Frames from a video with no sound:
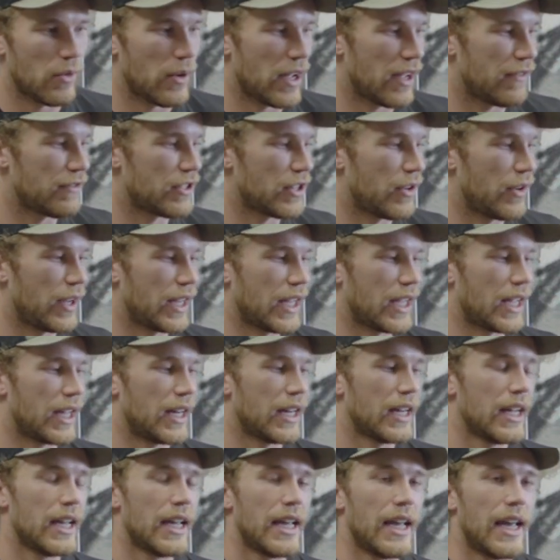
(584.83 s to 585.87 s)
way of doing it.
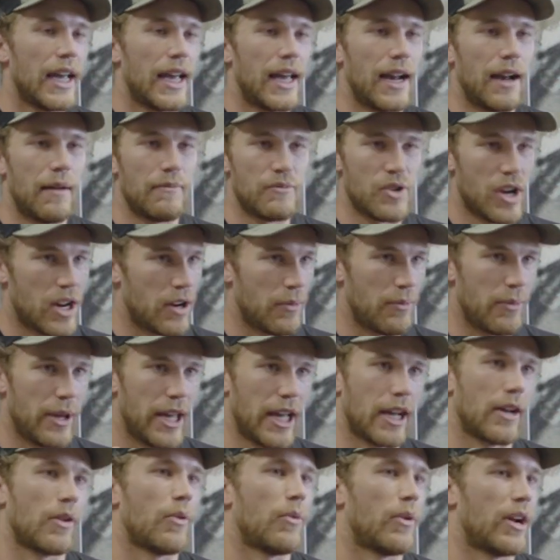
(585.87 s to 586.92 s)
And I'm gonna
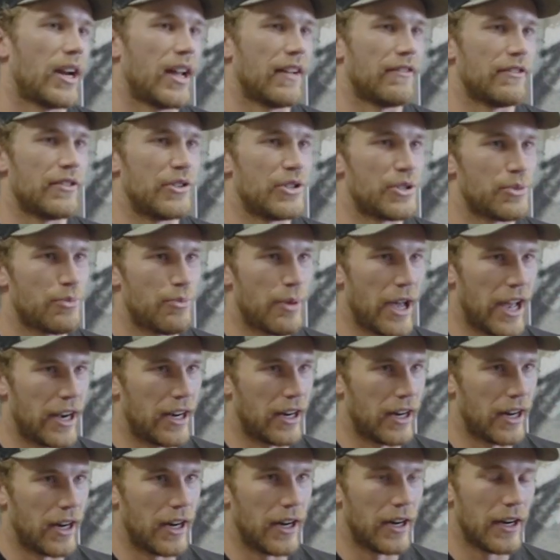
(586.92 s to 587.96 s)
pick whatever's
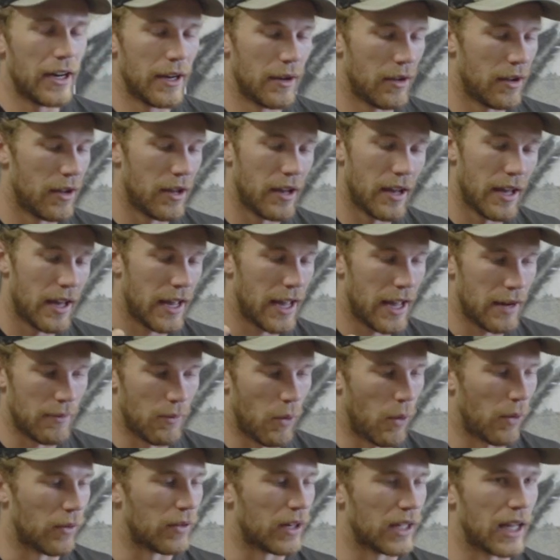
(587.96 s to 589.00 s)
better and
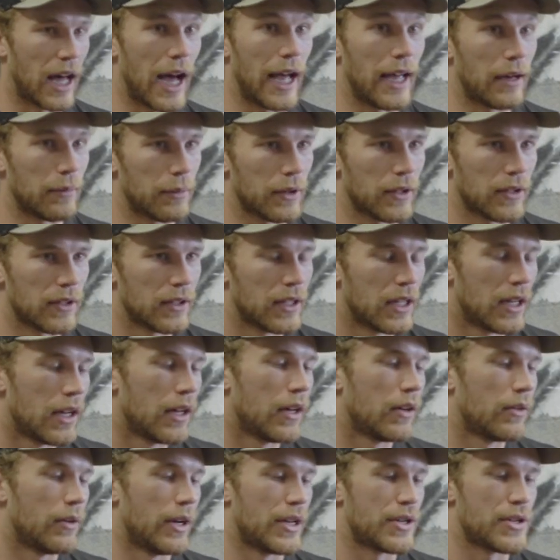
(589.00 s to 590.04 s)
more reliable,
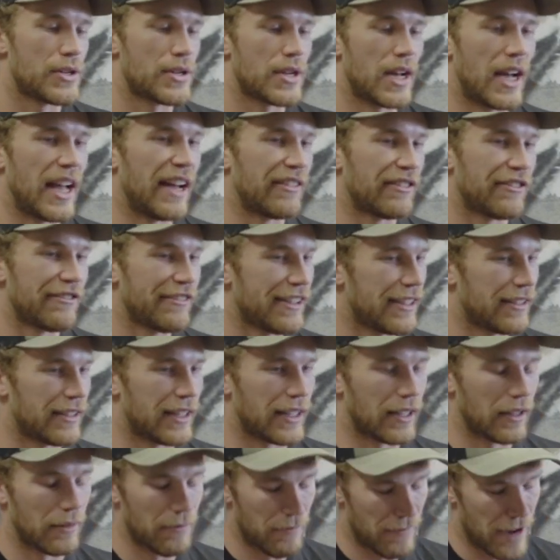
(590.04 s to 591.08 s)
which I have a
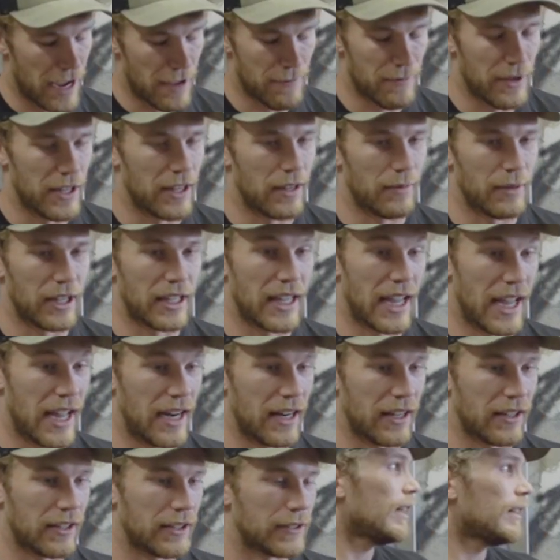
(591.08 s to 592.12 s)
feeling might be the
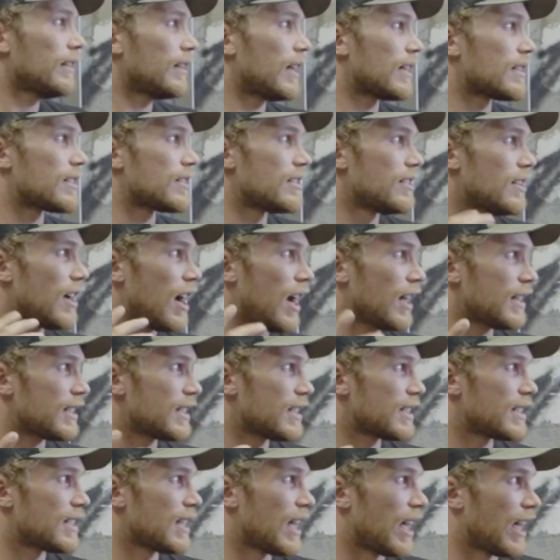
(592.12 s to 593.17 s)
mechanical. That's not
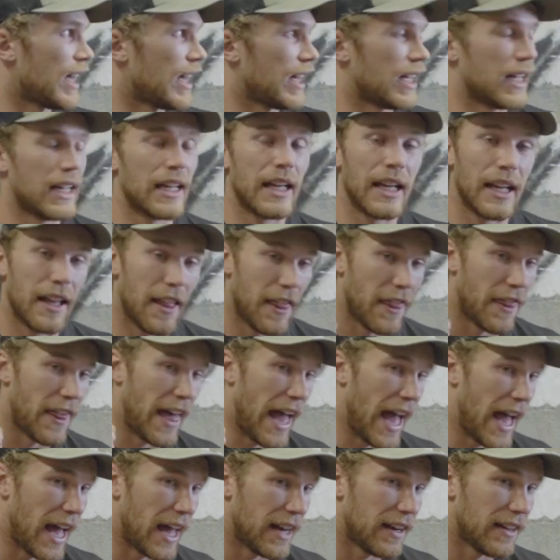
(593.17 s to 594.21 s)
to say
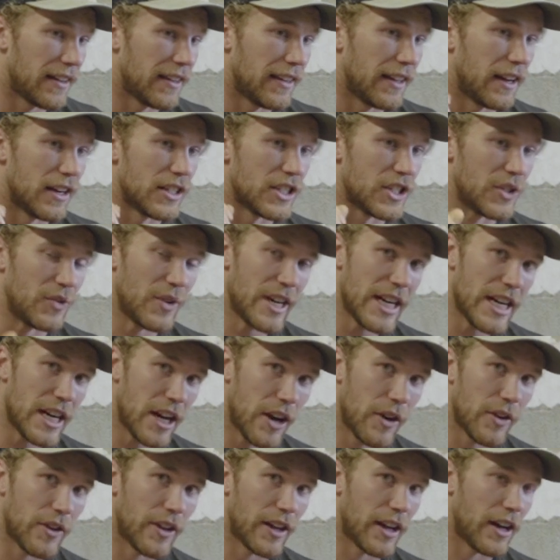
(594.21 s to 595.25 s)
that the
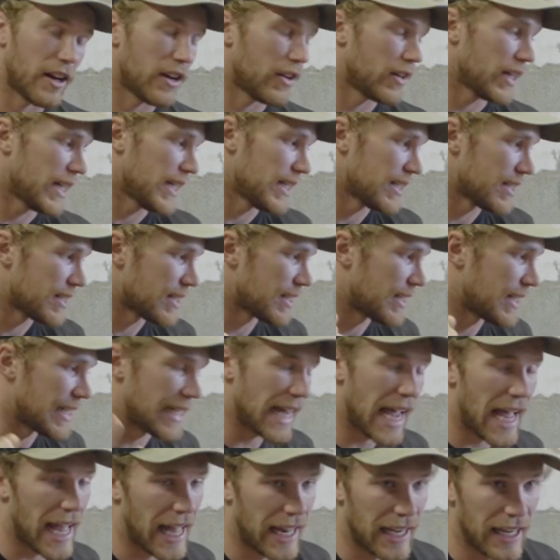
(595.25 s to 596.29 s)
Arduino though is
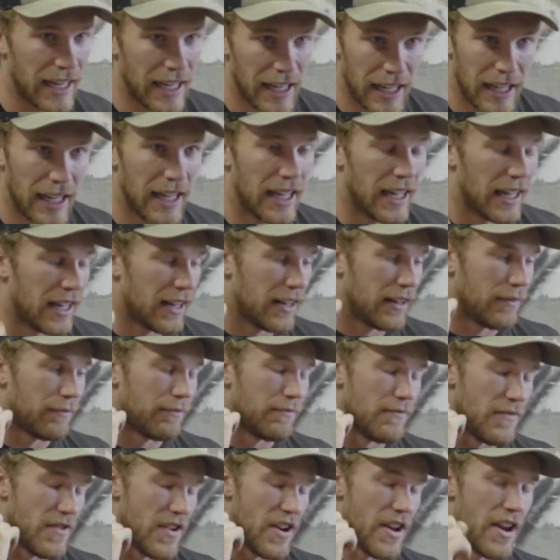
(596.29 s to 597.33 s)
dead.
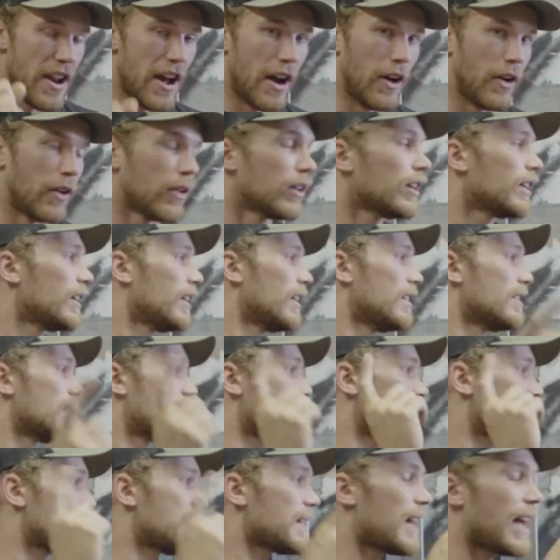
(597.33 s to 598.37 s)
No,
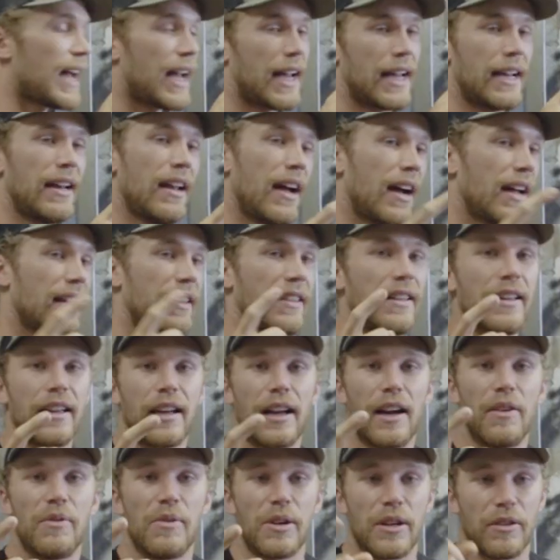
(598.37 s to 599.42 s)
Instead, I think
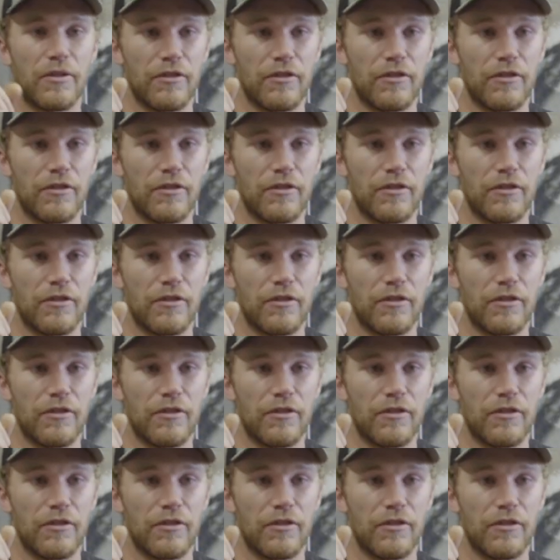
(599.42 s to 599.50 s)
I want to